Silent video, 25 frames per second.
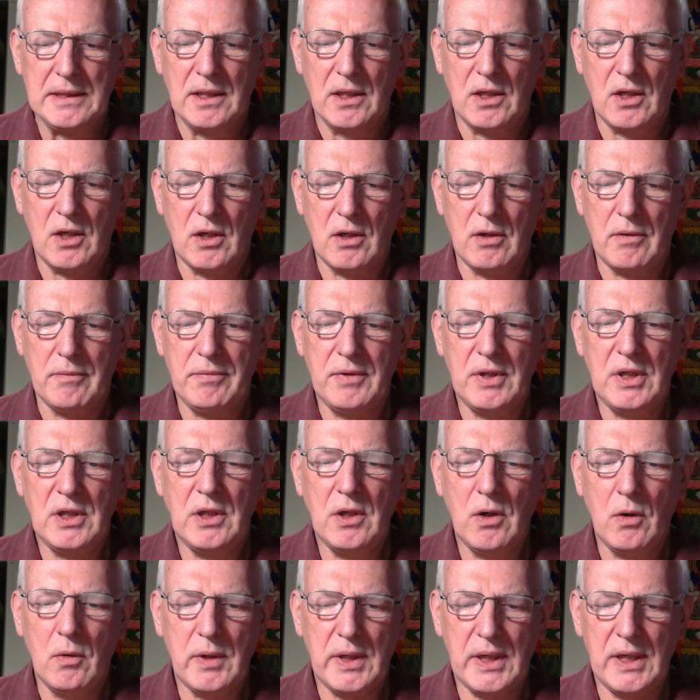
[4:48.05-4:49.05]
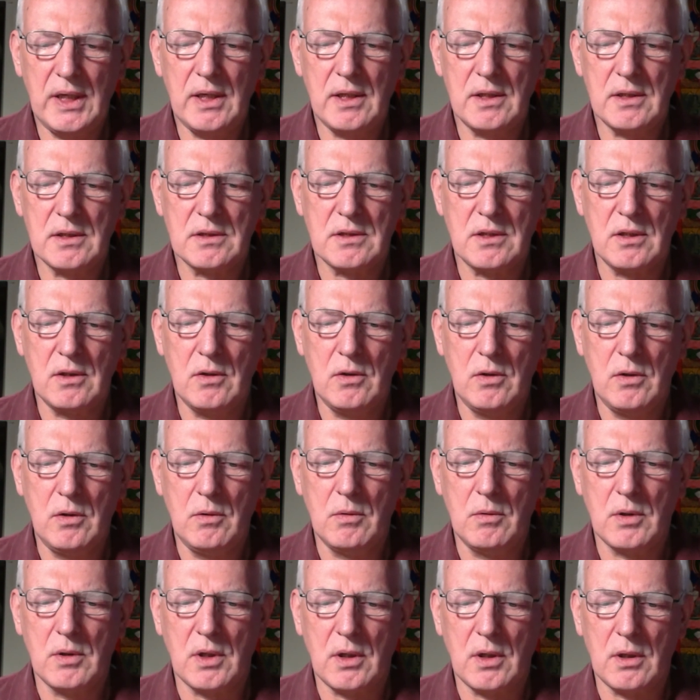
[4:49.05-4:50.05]
of yogis
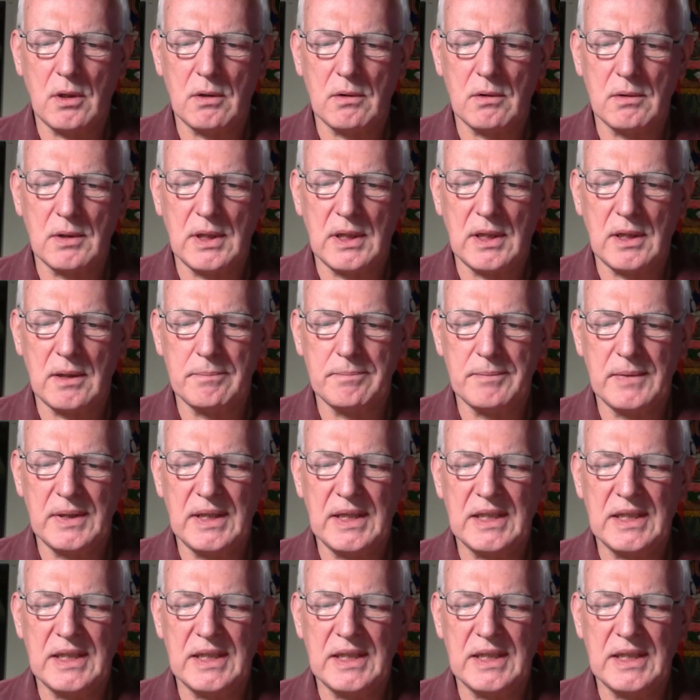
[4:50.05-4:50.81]
who are